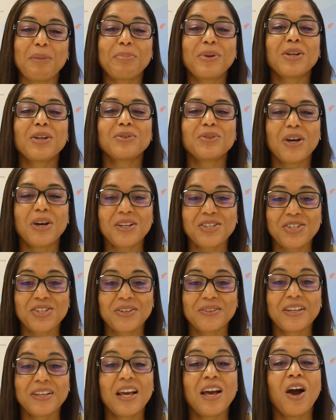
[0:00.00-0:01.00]
a
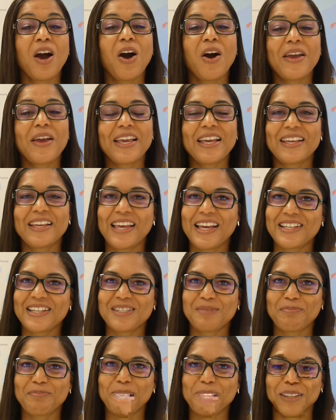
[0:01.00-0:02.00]
production oil and
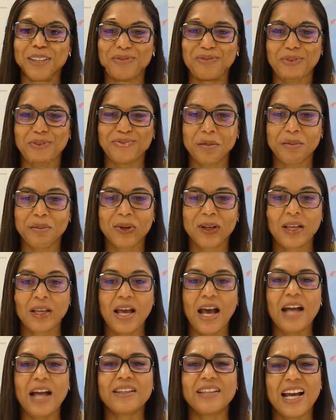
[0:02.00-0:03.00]
gas platform,
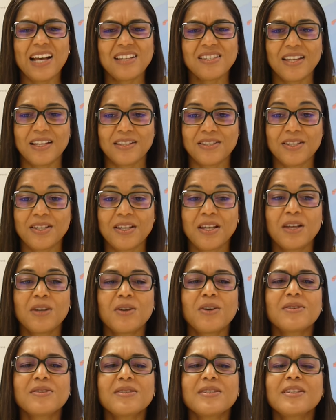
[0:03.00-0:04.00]
an asset
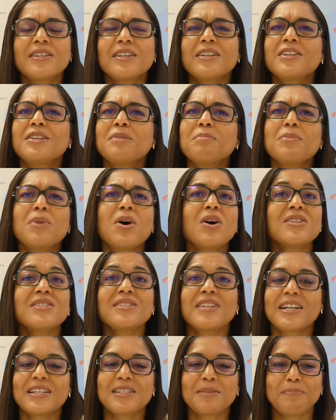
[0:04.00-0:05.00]
considered the
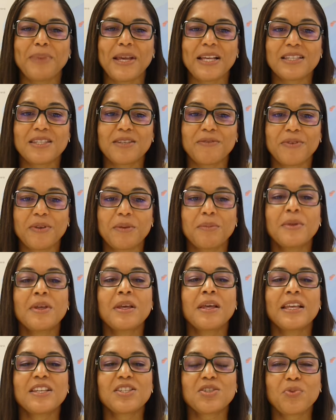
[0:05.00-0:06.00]
most expensive
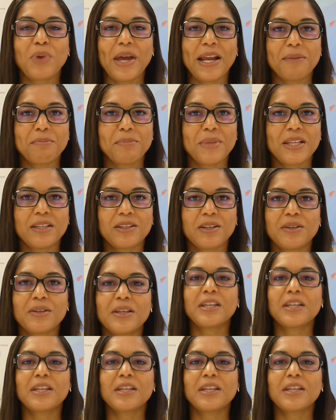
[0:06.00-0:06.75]
square meter